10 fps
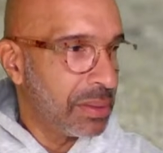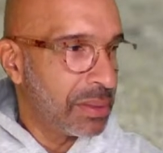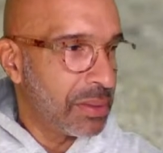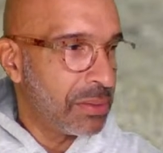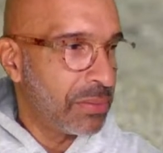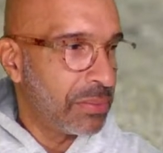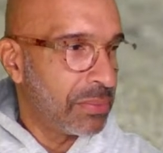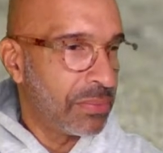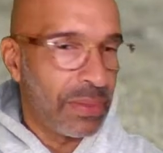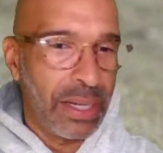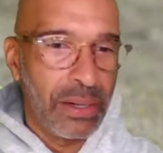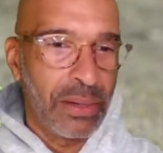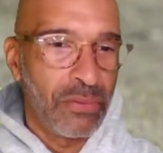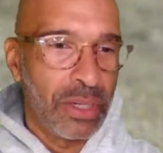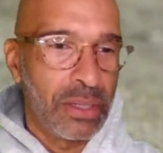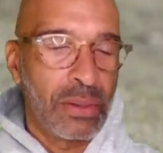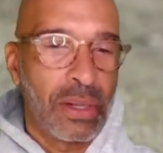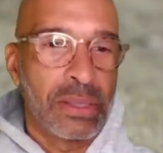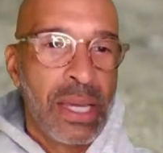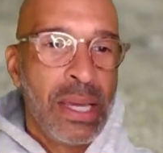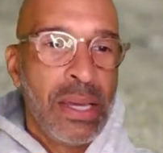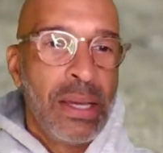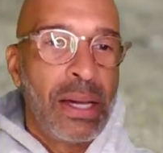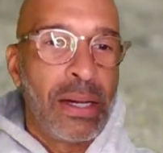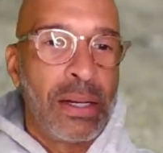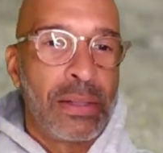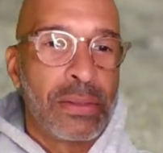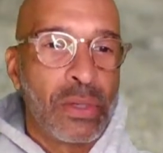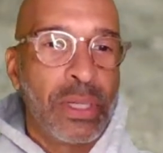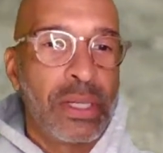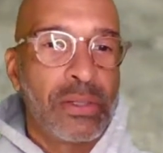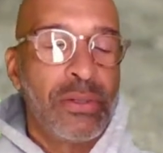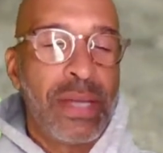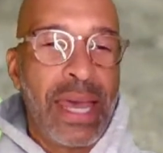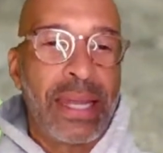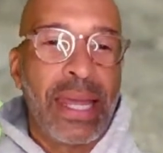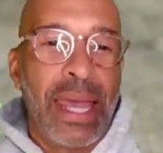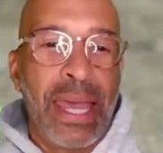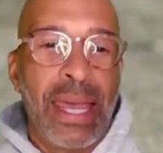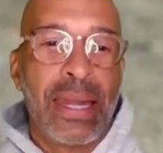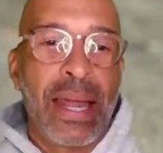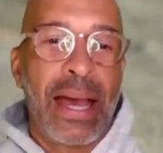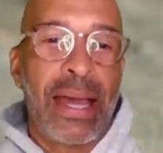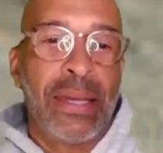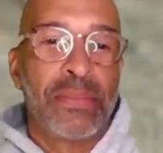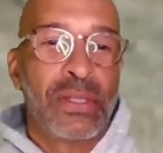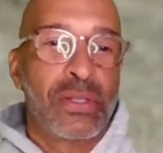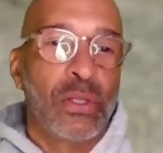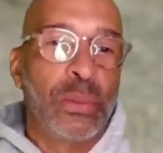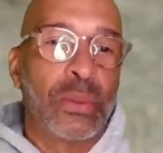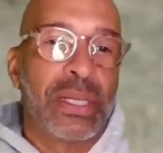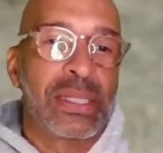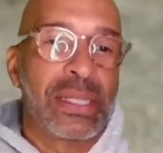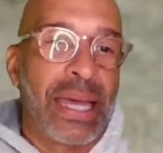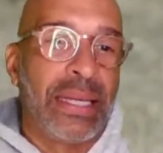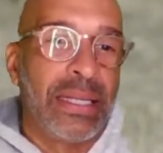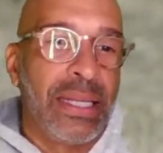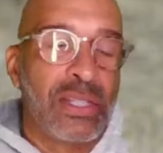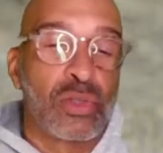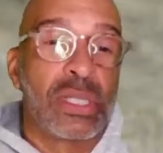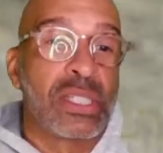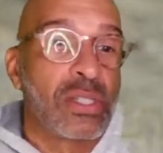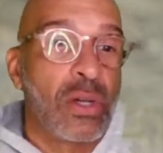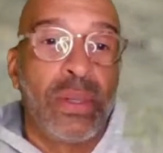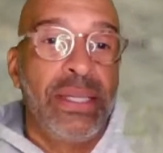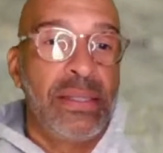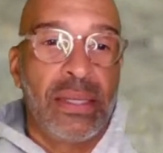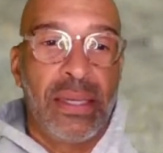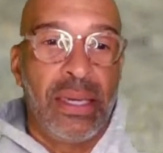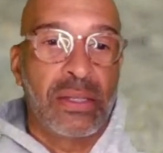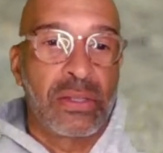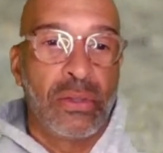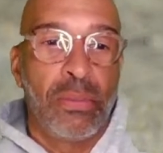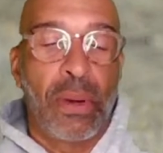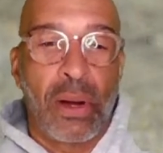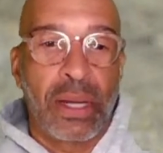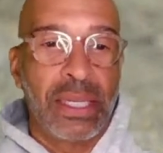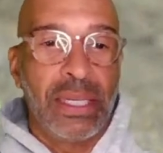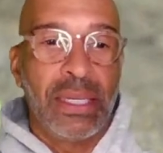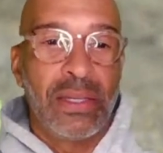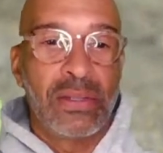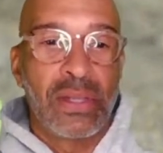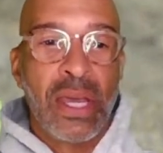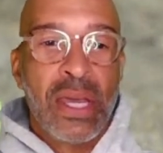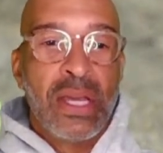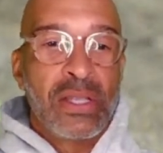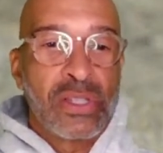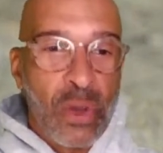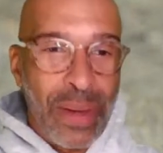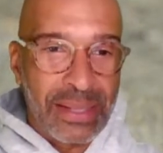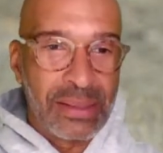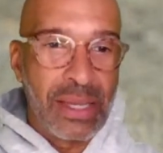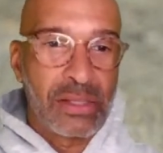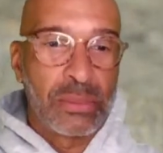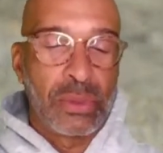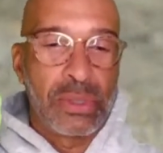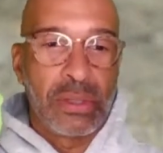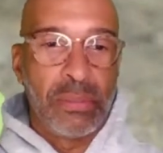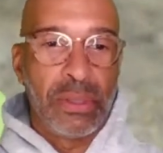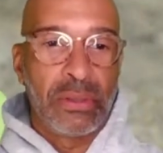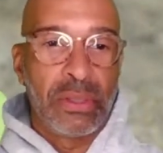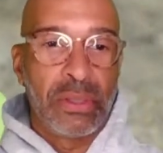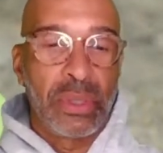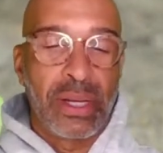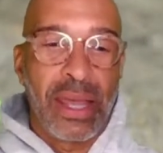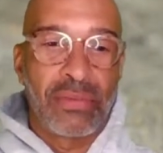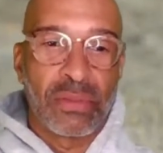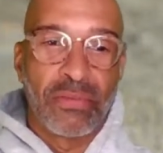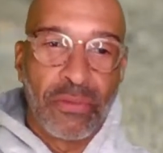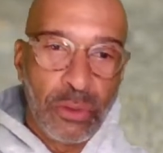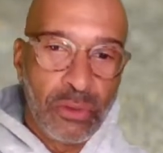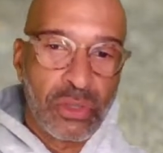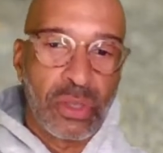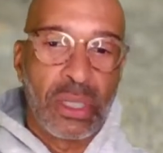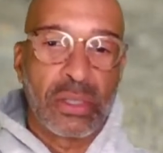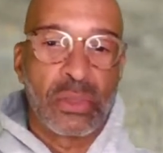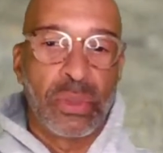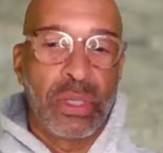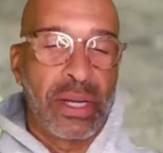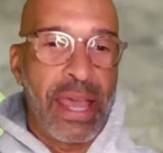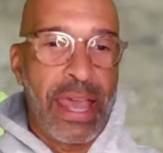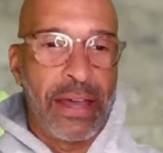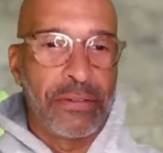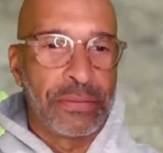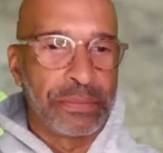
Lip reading: It's on the flyer and running across. So we're going to do that, and I am super excited. It's so easy to get to. Parking is so accessible to the building. We're going to have some food trucks. We're going to have